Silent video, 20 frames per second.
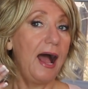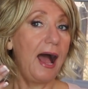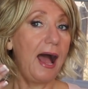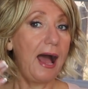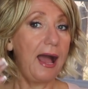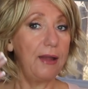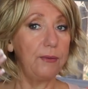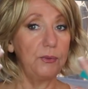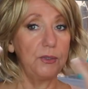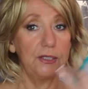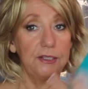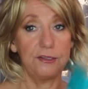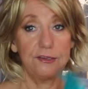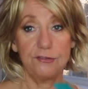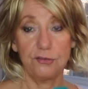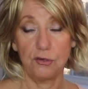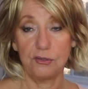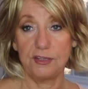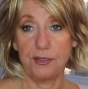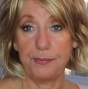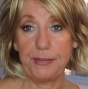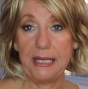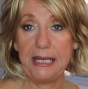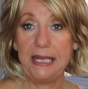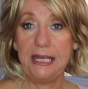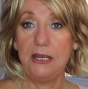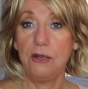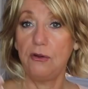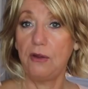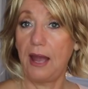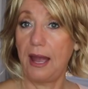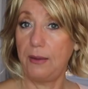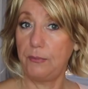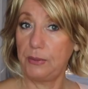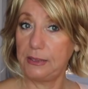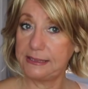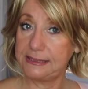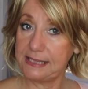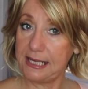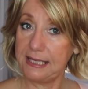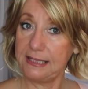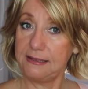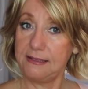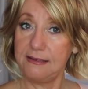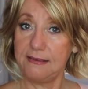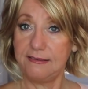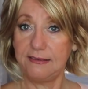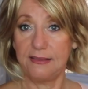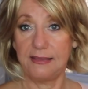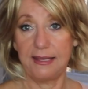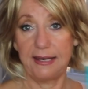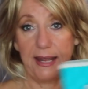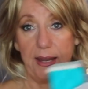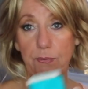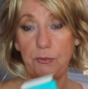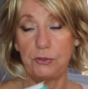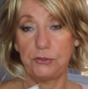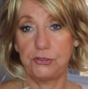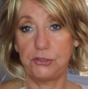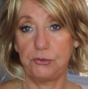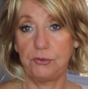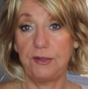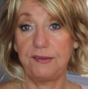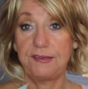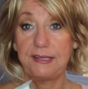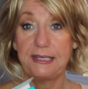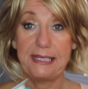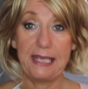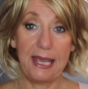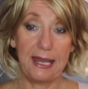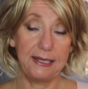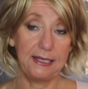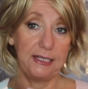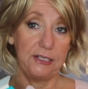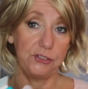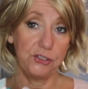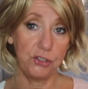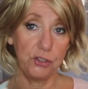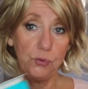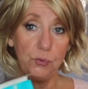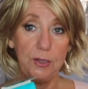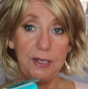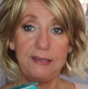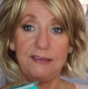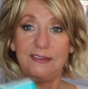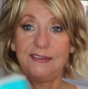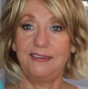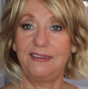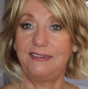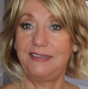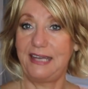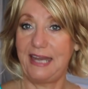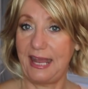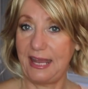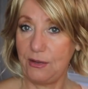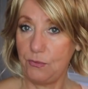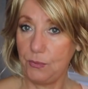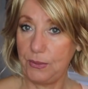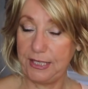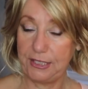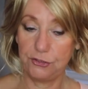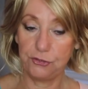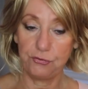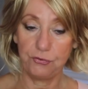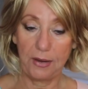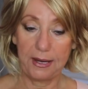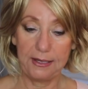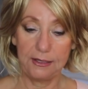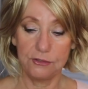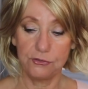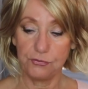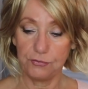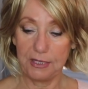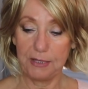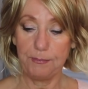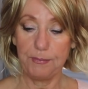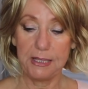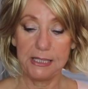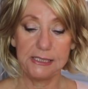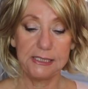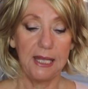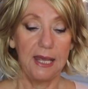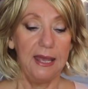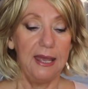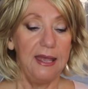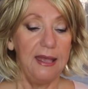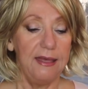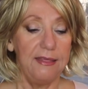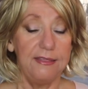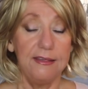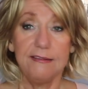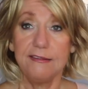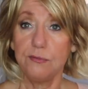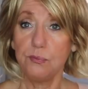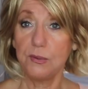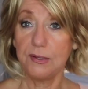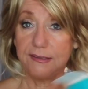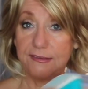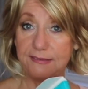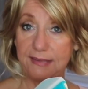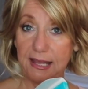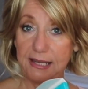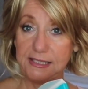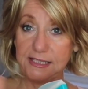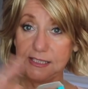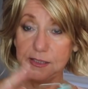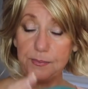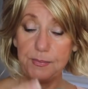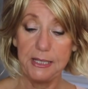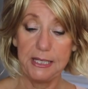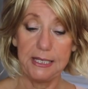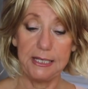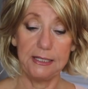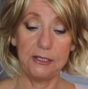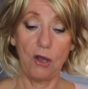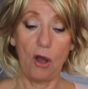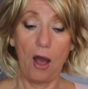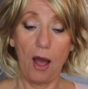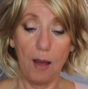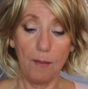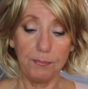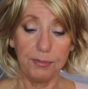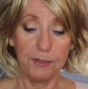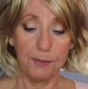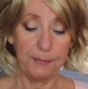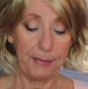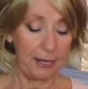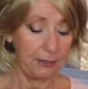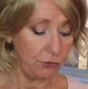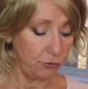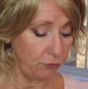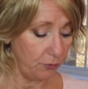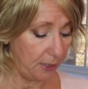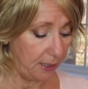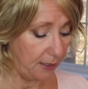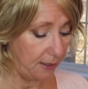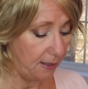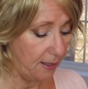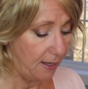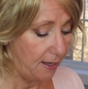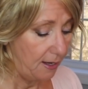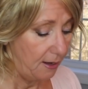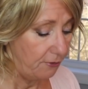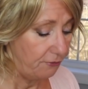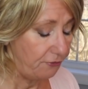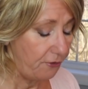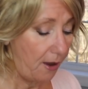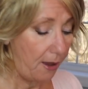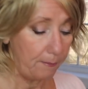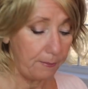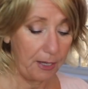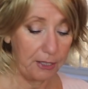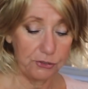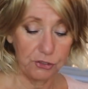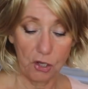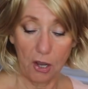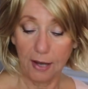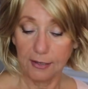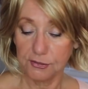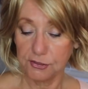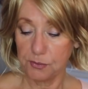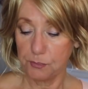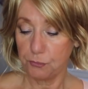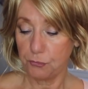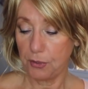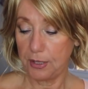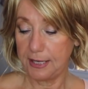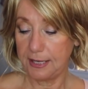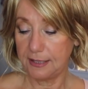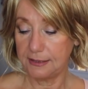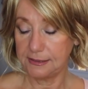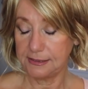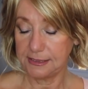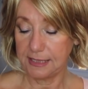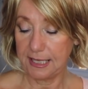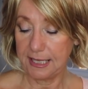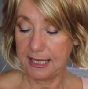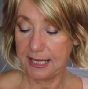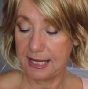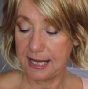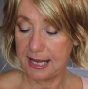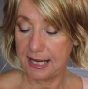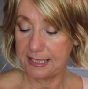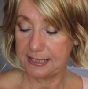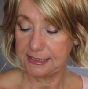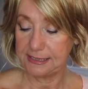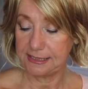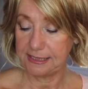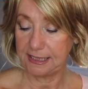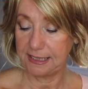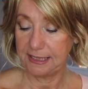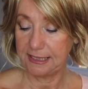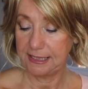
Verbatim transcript: I will insert them in here. I will date this, and then I will do this again in two weeks. This is an eight-week treatment. This was sent to me complimentary from Dr. Brandt, and